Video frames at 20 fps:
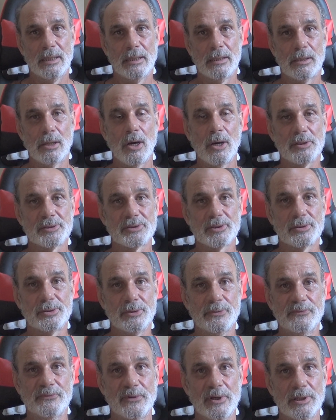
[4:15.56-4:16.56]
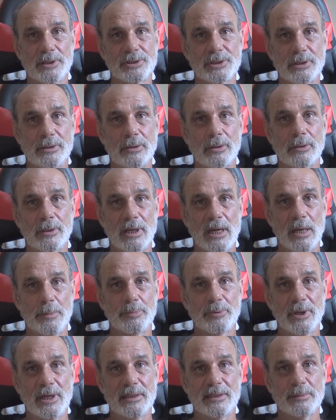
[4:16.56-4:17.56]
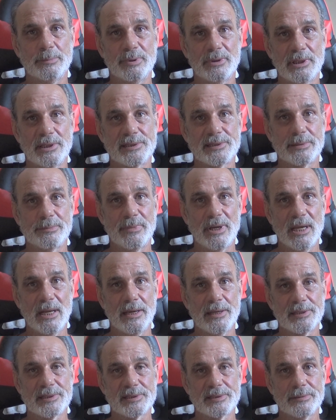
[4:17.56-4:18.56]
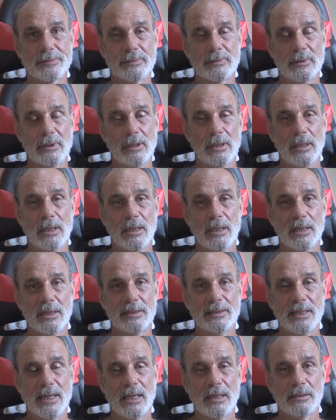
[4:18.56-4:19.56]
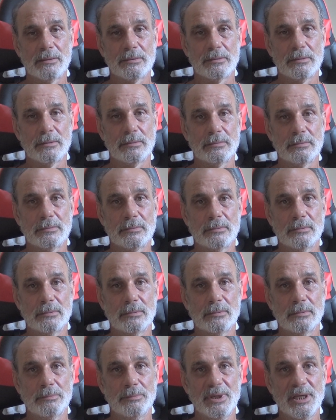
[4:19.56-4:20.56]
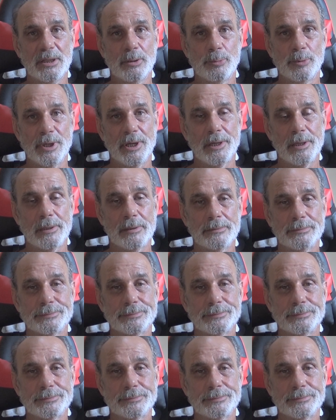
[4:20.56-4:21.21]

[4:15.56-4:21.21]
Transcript: Also to function or operate the plus and minus. Now, be aware,